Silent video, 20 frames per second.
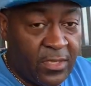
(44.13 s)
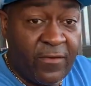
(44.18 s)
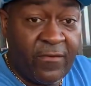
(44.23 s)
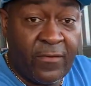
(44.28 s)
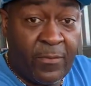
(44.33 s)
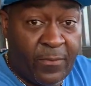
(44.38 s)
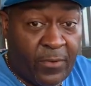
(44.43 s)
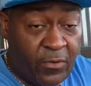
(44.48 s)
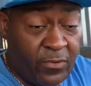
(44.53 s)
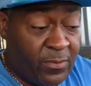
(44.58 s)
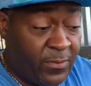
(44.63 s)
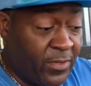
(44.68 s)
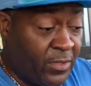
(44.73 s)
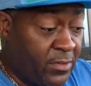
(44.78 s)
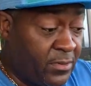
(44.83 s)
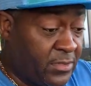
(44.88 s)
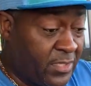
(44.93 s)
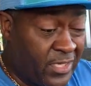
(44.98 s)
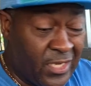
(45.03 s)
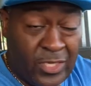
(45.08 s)
For both
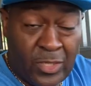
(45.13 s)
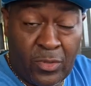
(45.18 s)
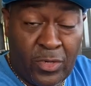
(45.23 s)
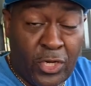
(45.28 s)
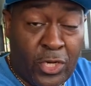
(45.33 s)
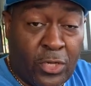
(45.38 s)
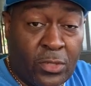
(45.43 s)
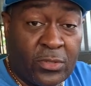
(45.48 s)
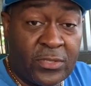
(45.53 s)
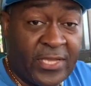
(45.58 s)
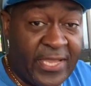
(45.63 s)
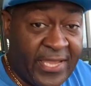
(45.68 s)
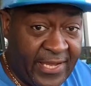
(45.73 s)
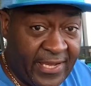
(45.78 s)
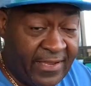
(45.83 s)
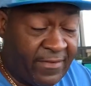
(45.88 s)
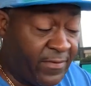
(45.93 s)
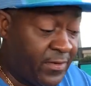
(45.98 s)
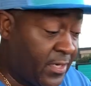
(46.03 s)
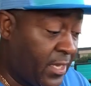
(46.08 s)
meals, it only cost
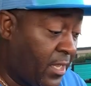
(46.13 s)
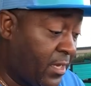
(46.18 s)
$11.